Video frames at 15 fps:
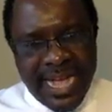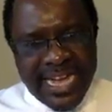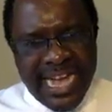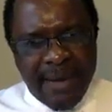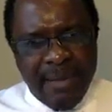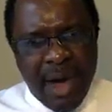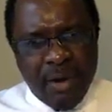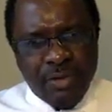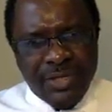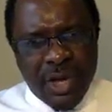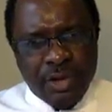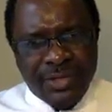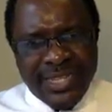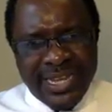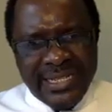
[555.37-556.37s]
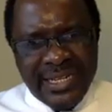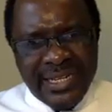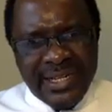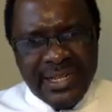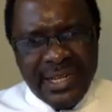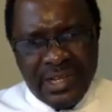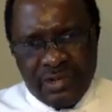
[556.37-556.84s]
And come out with the
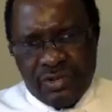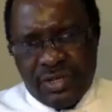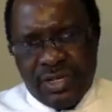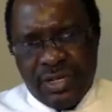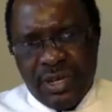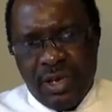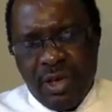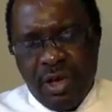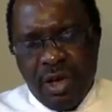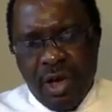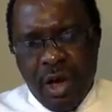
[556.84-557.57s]
authentic history